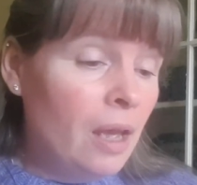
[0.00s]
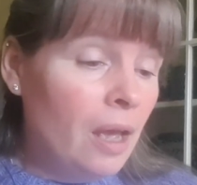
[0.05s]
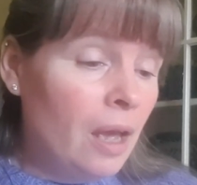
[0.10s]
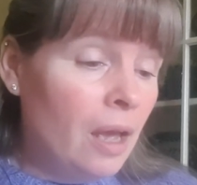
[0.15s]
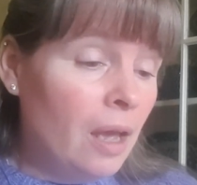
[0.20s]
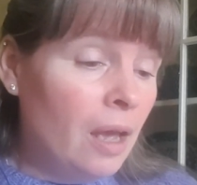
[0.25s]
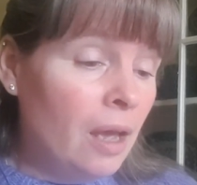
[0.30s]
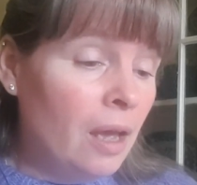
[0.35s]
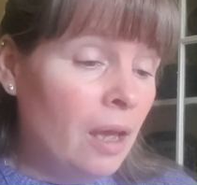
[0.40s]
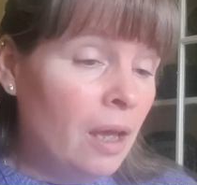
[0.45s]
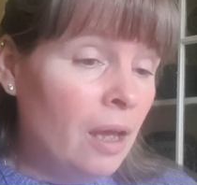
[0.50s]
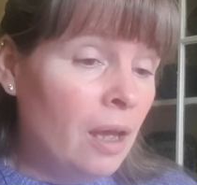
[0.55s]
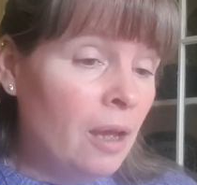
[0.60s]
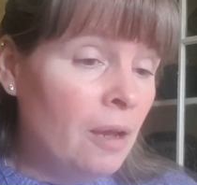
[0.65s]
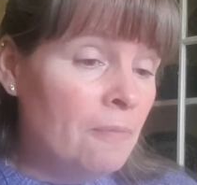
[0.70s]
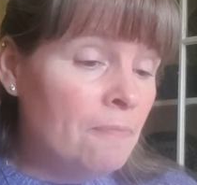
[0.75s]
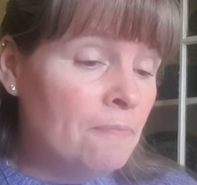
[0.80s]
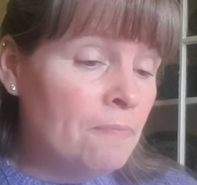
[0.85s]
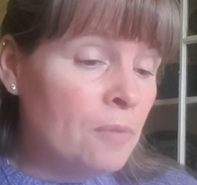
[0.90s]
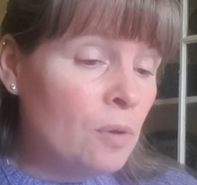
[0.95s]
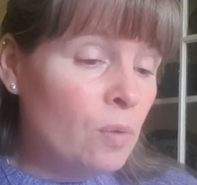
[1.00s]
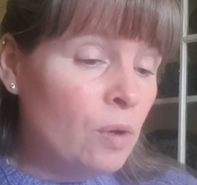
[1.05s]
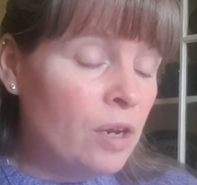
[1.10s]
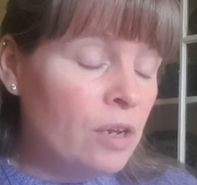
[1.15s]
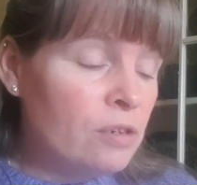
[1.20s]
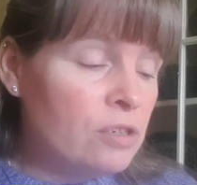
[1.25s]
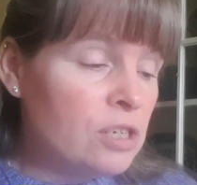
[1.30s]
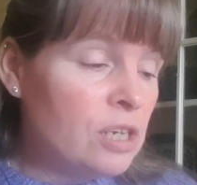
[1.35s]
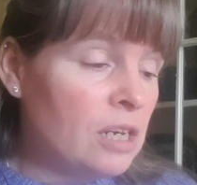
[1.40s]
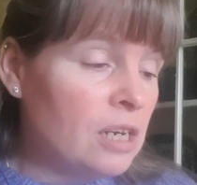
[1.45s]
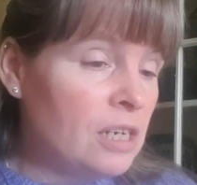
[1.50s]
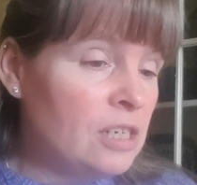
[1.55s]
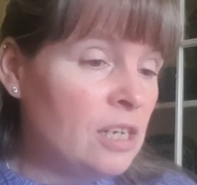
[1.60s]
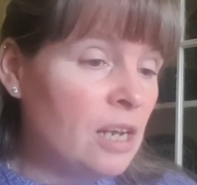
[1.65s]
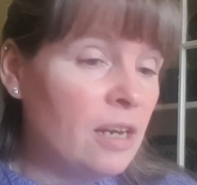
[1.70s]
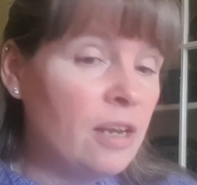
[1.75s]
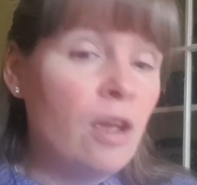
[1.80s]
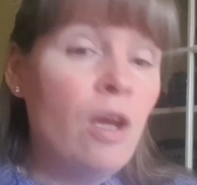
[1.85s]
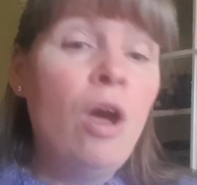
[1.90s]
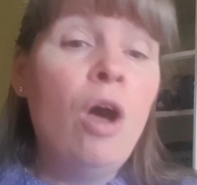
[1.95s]
What else can I
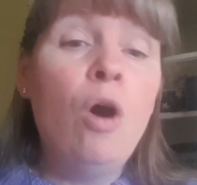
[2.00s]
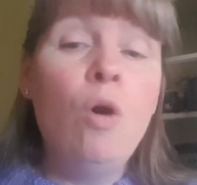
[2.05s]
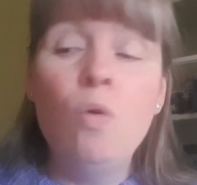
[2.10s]
tell you?